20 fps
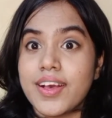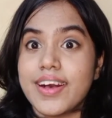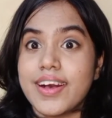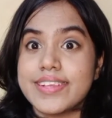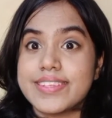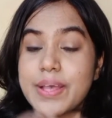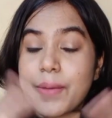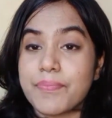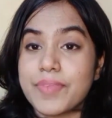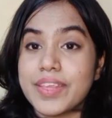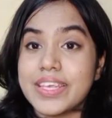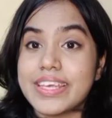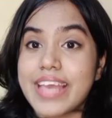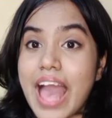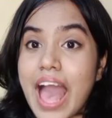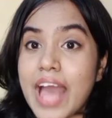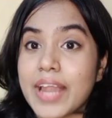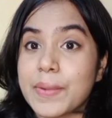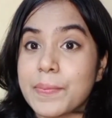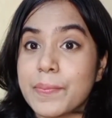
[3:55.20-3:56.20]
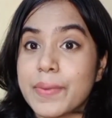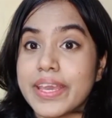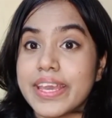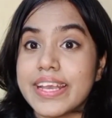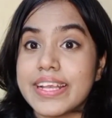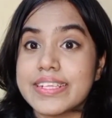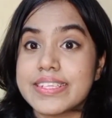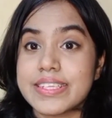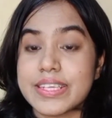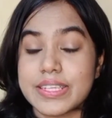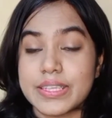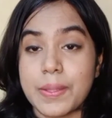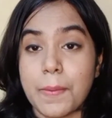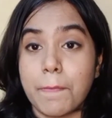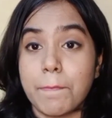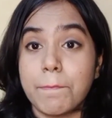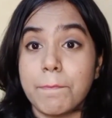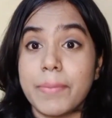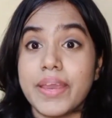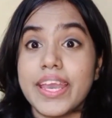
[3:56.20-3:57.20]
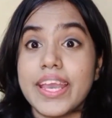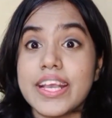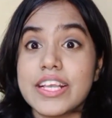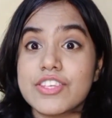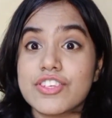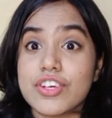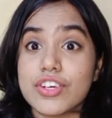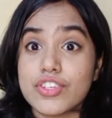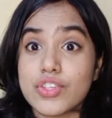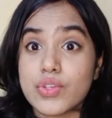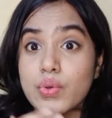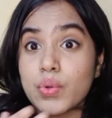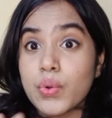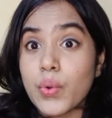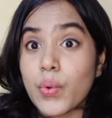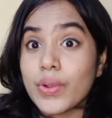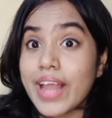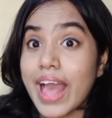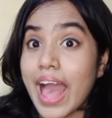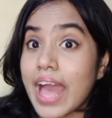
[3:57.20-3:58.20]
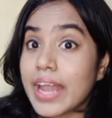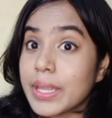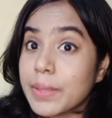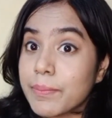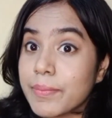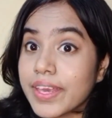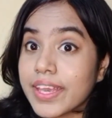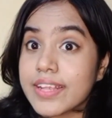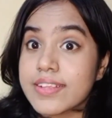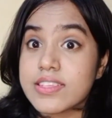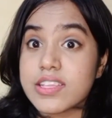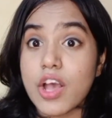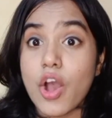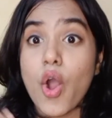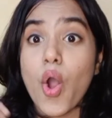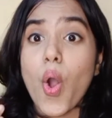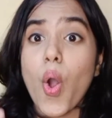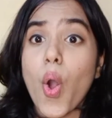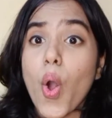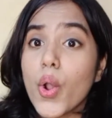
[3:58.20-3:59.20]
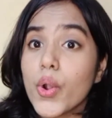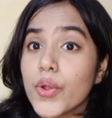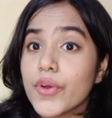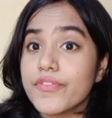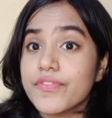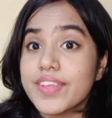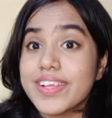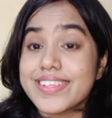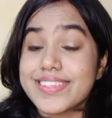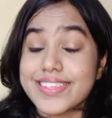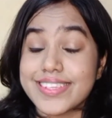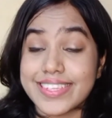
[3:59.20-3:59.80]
something animates, the page scroll animates. All of these